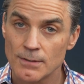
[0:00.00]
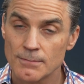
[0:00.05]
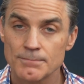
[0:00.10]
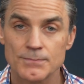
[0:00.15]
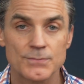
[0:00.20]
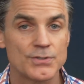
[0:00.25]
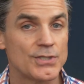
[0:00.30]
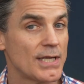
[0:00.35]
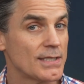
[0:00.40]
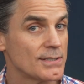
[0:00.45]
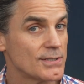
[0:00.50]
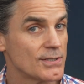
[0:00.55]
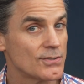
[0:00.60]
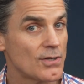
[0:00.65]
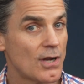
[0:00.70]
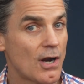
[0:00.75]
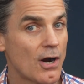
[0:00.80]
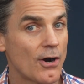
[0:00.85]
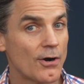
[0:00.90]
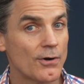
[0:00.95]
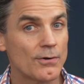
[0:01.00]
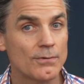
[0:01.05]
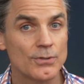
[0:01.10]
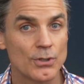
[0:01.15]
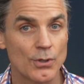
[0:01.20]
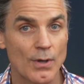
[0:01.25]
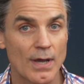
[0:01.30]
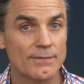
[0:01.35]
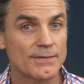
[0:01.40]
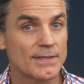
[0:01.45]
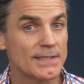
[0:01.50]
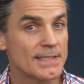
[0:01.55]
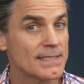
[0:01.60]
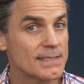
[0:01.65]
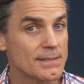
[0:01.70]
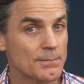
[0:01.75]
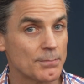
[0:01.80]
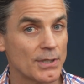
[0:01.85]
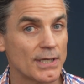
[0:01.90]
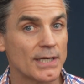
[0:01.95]
chances are you have the
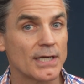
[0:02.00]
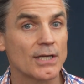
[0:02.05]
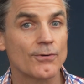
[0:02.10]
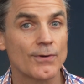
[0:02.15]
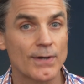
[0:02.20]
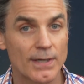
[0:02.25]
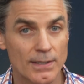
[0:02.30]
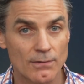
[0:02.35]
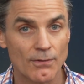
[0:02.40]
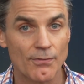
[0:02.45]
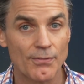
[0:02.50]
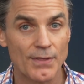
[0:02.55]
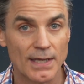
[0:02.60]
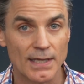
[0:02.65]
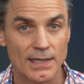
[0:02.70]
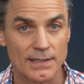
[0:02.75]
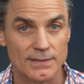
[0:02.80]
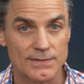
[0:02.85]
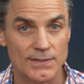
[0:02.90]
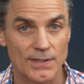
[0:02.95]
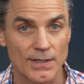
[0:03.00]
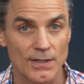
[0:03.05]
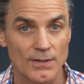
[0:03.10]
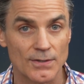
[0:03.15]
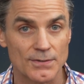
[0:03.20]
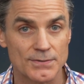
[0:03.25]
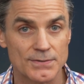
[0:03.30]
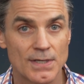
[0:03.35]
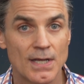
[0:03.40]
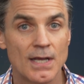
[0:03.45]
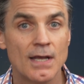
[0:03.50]
discipline and critical thinking skills